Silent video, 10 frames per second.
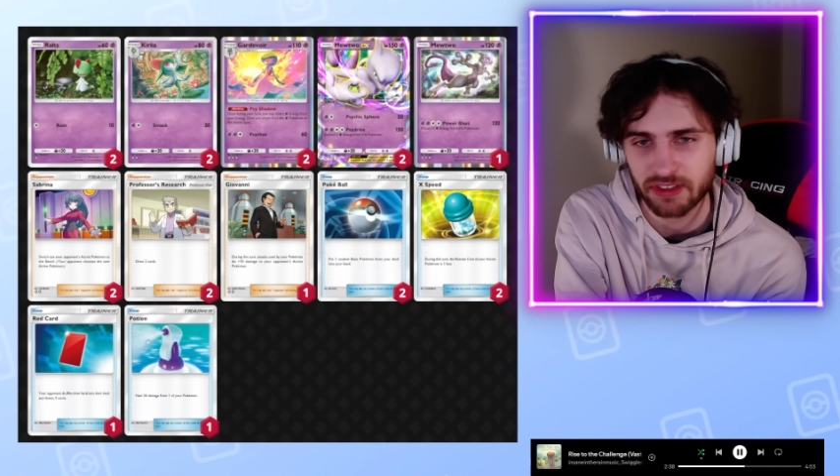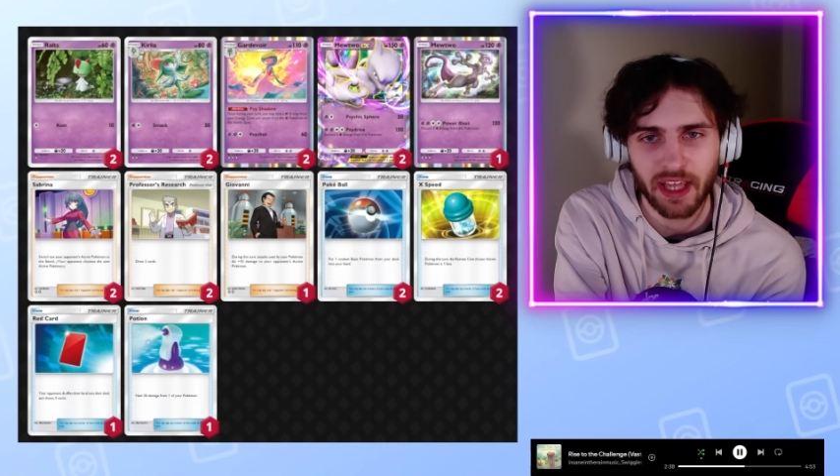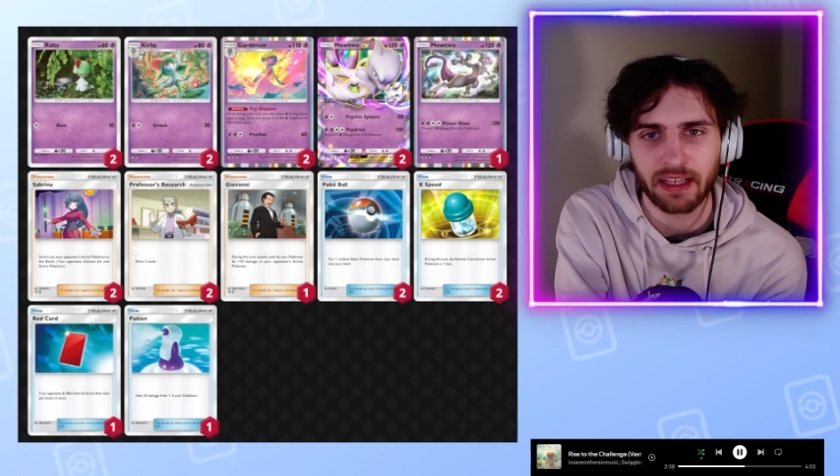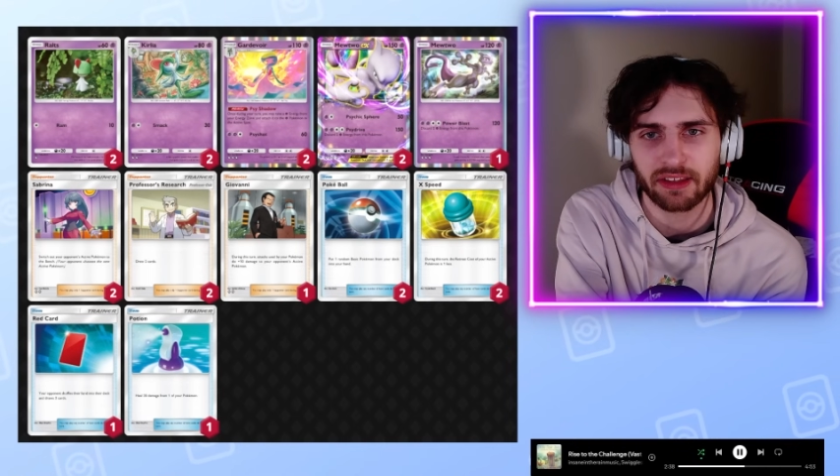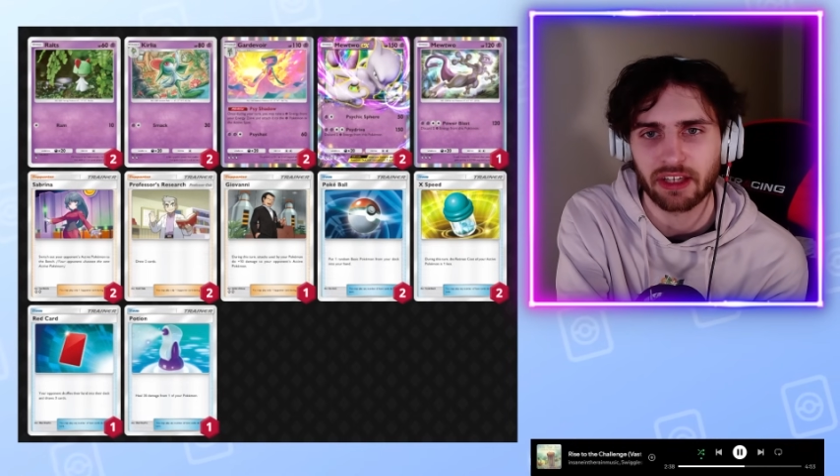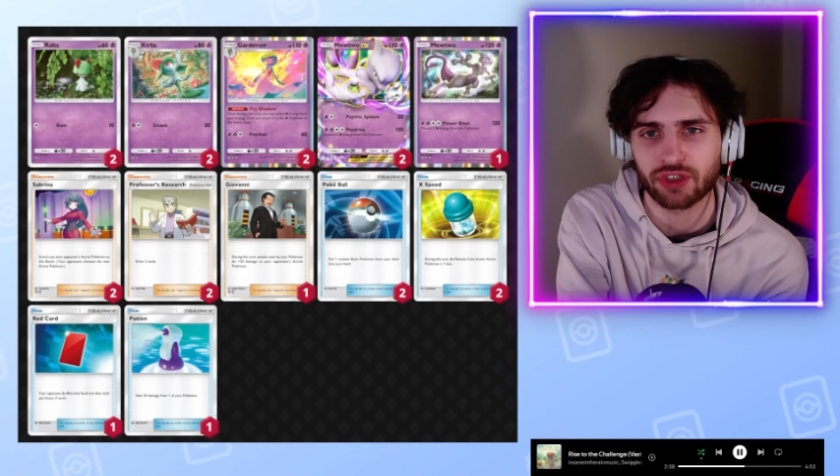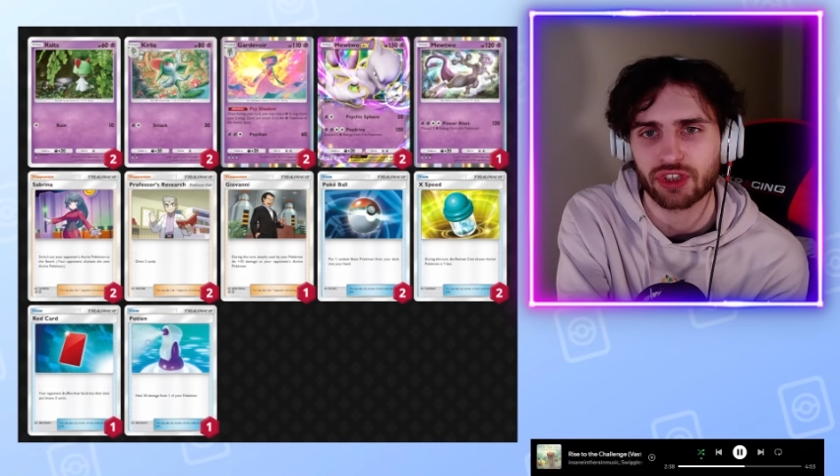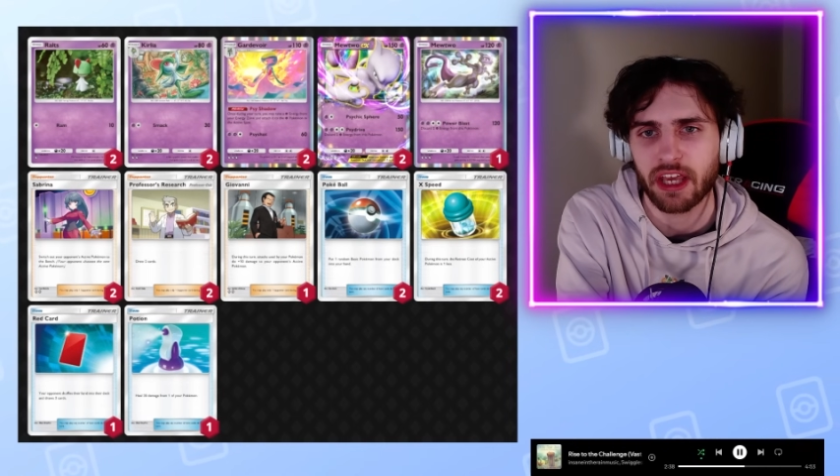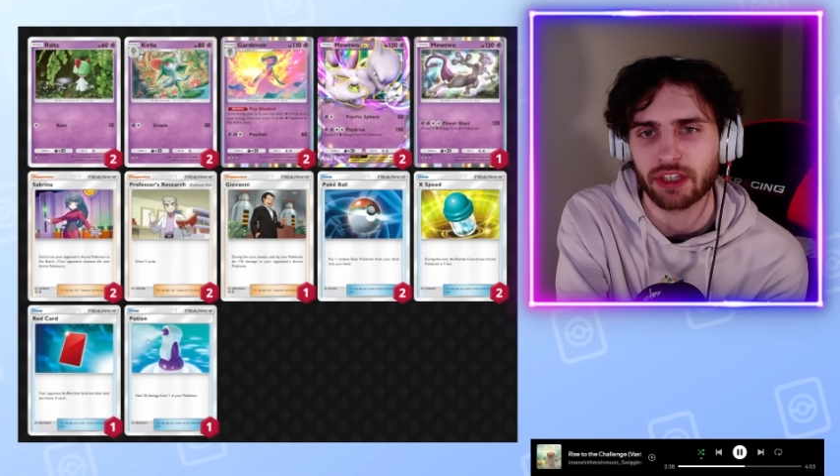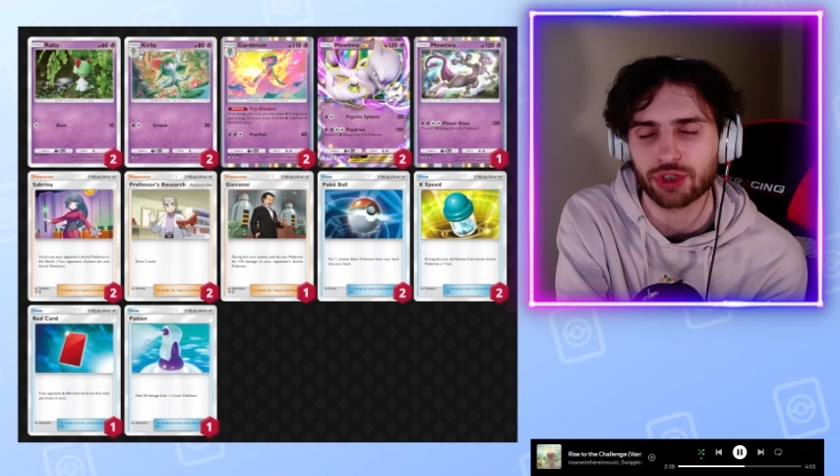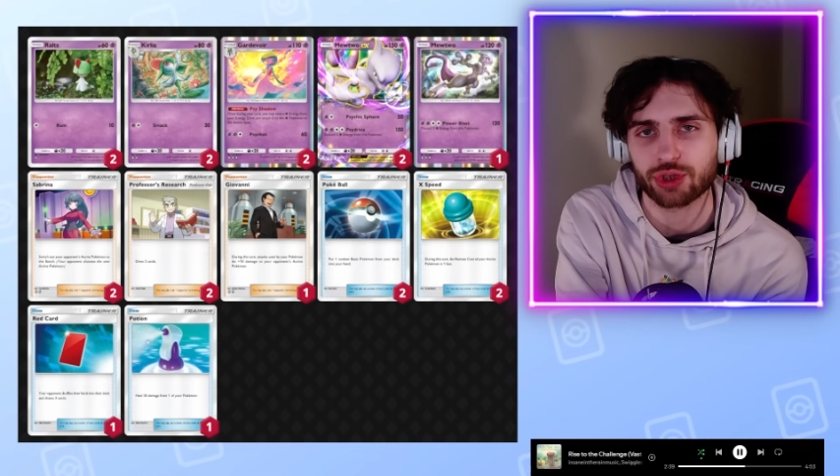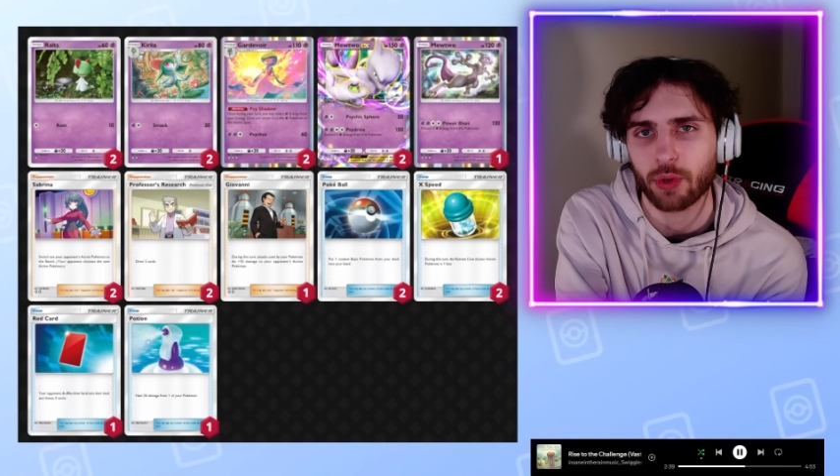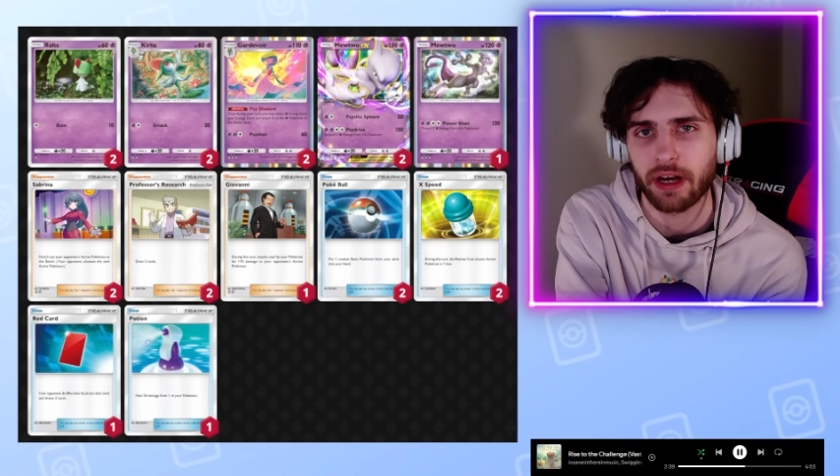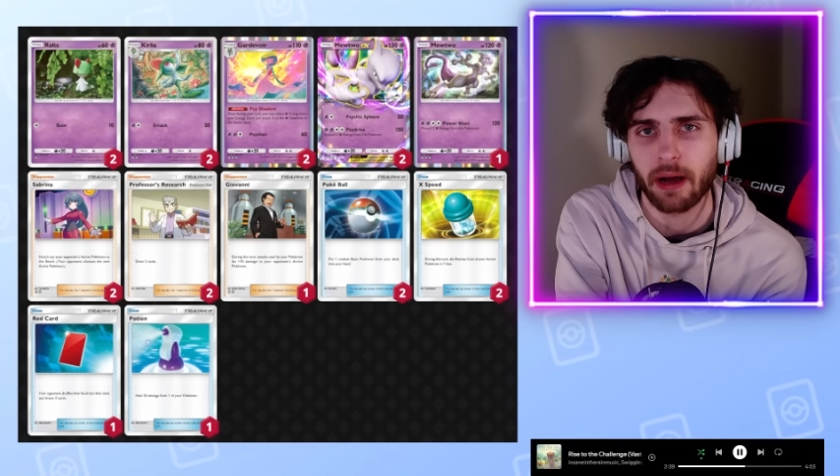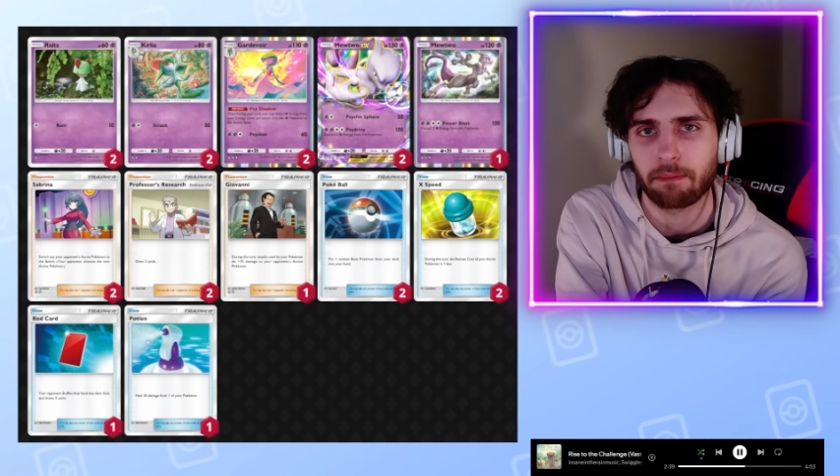deck than just a
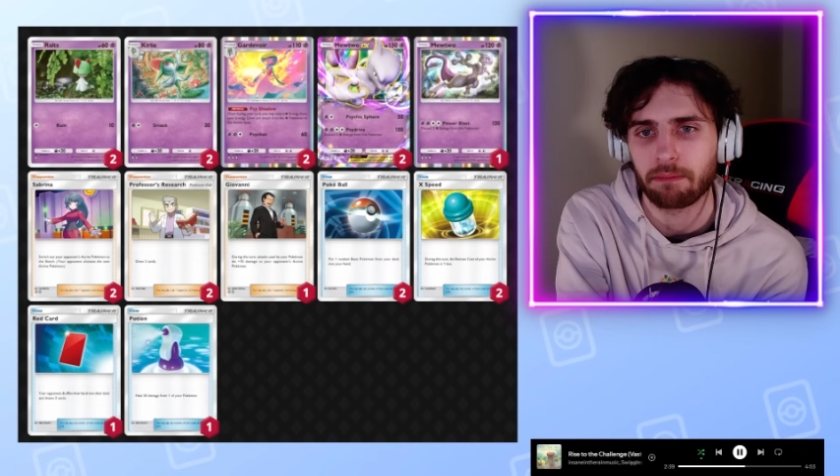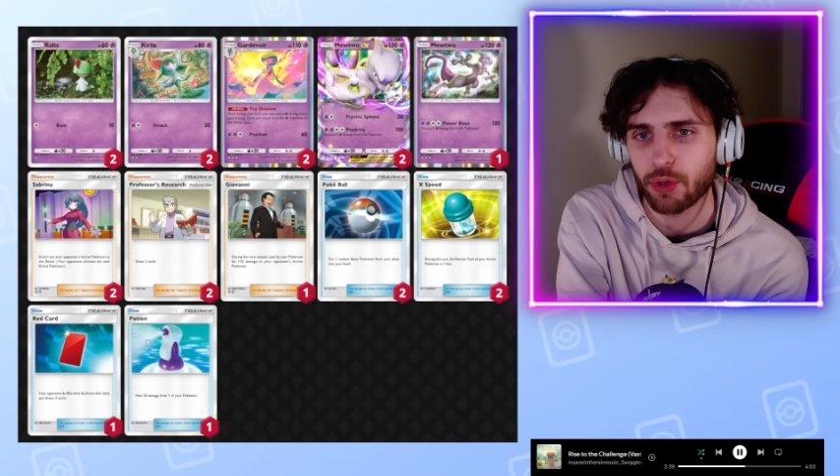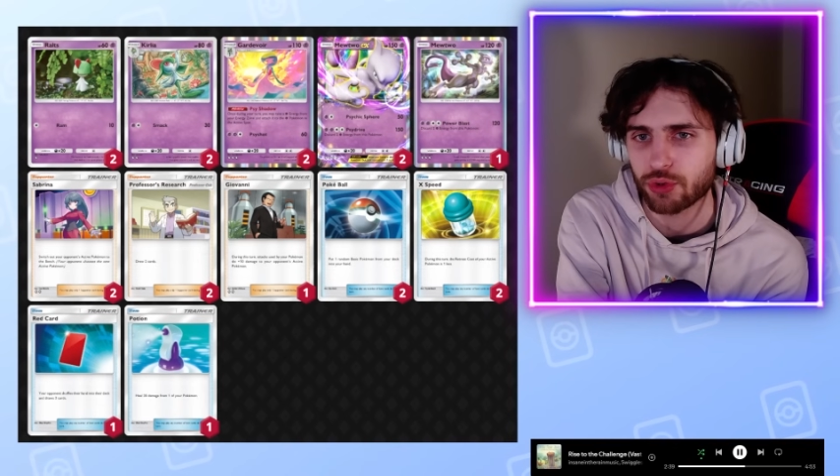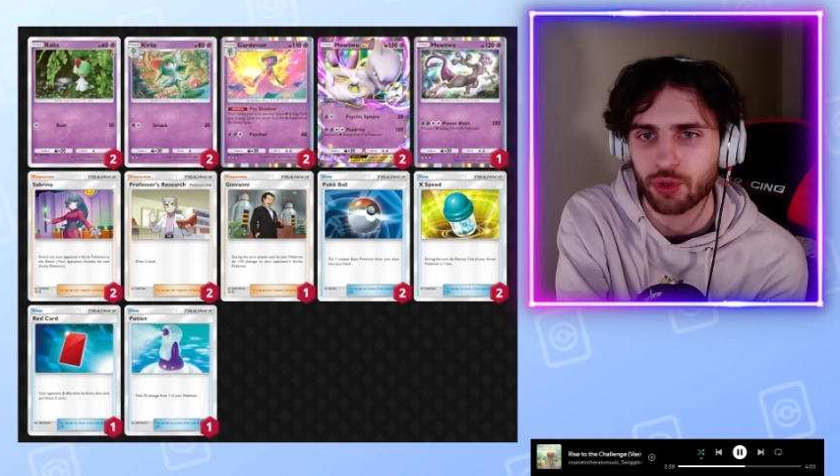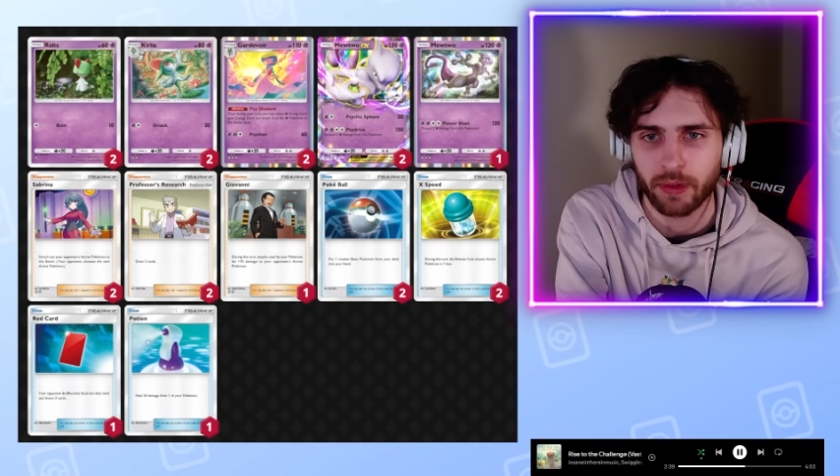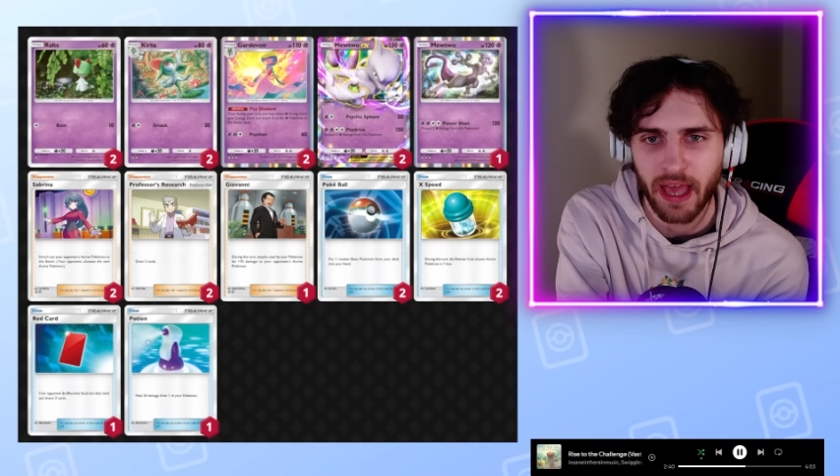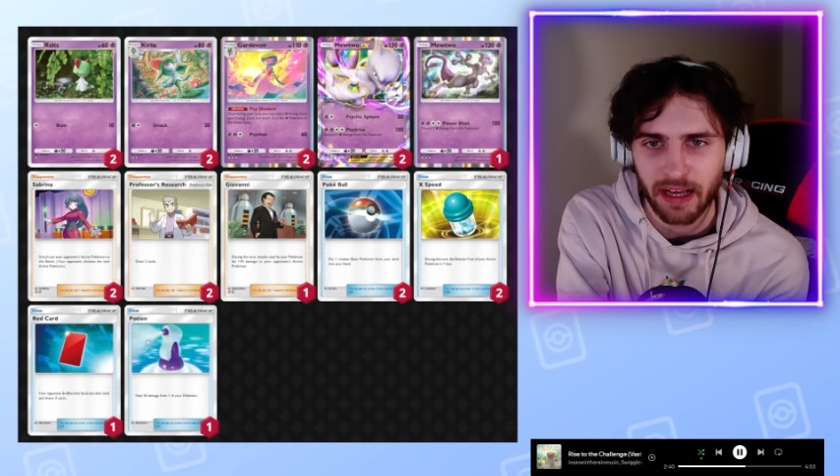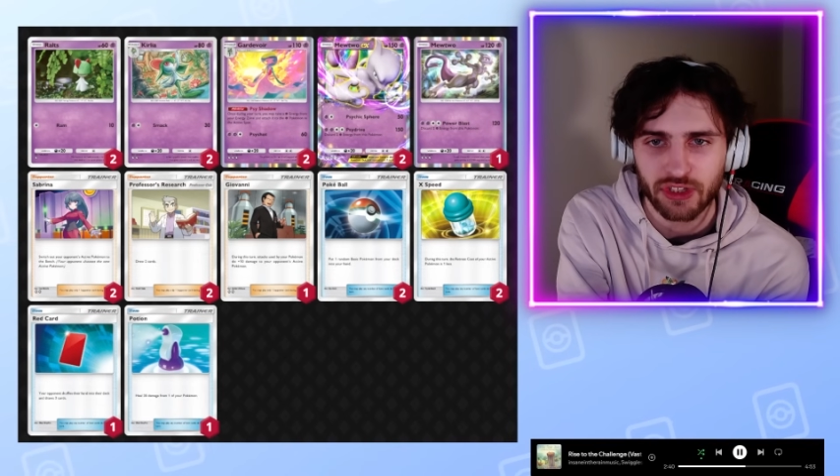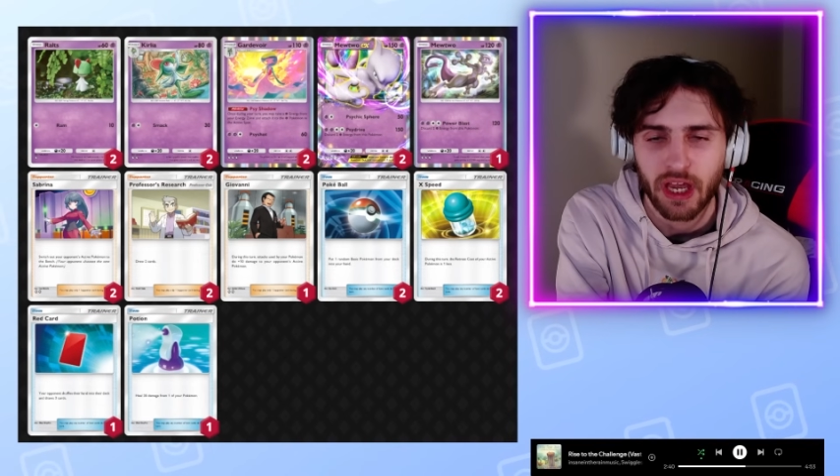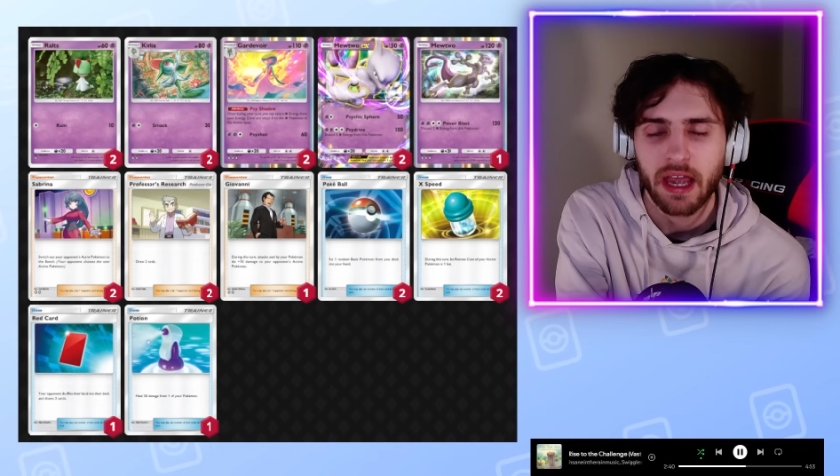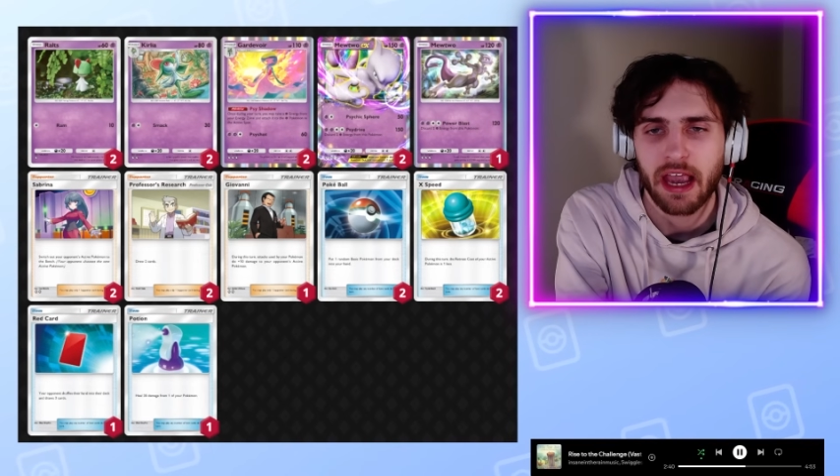straight-up Mewtwo EX